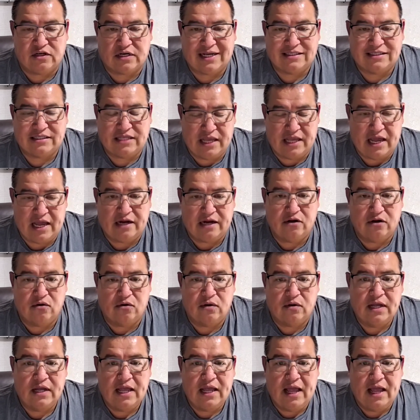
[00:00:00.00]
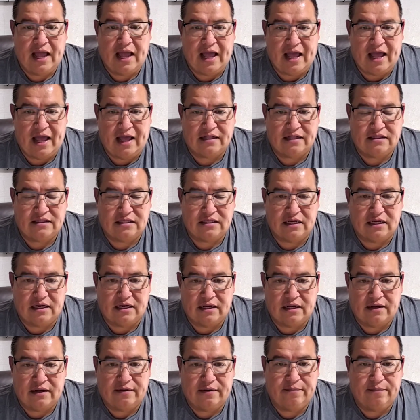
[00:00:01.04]
Castellano at
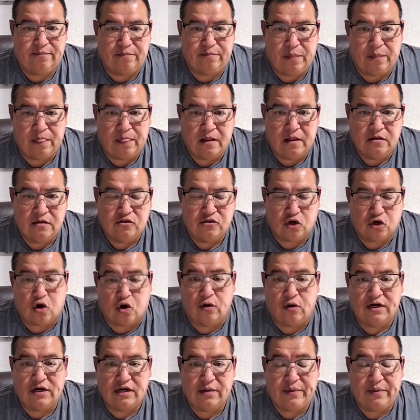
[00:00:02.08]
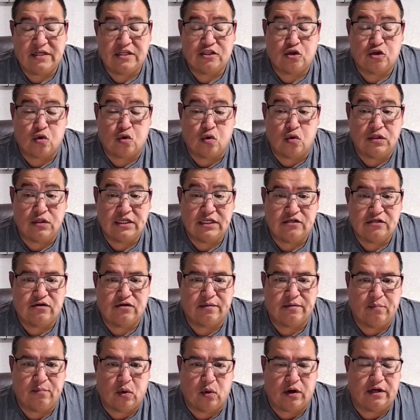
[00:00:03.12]
Socorro Independent School
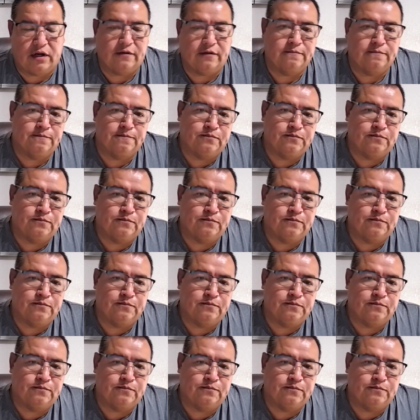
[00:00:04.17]
District Board.